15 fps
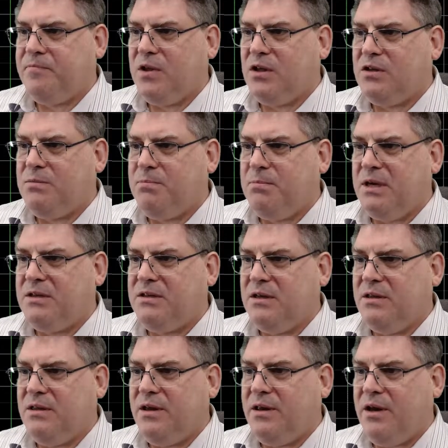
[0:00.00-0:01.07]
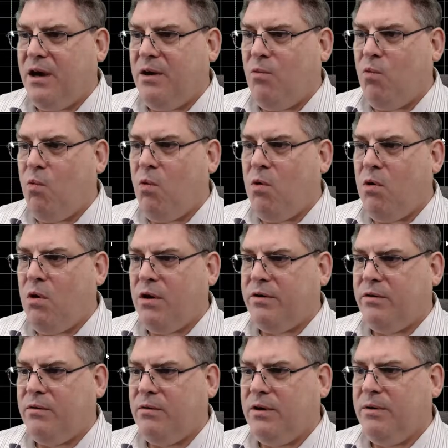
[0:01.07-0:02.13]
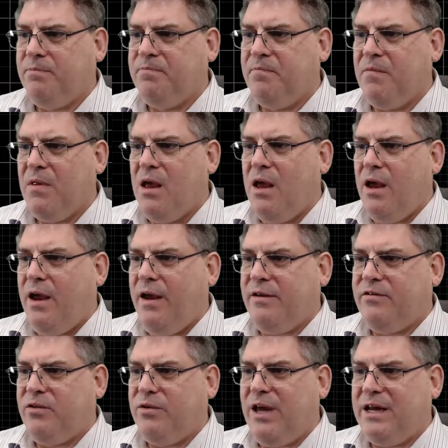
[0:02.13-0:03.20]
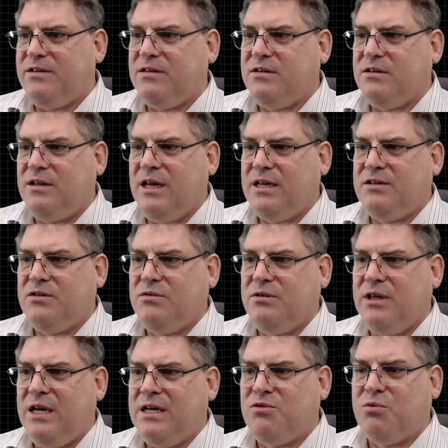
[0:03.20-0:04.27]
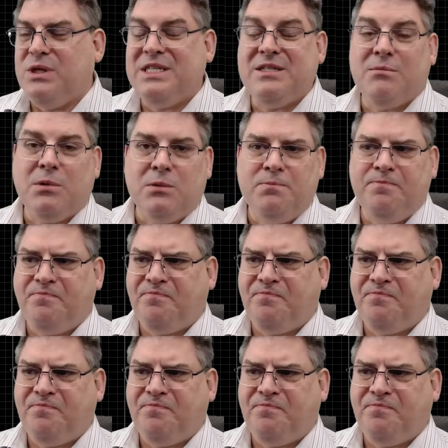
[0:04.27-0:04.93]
the spacing that I want. Okay, and so that's reasonable.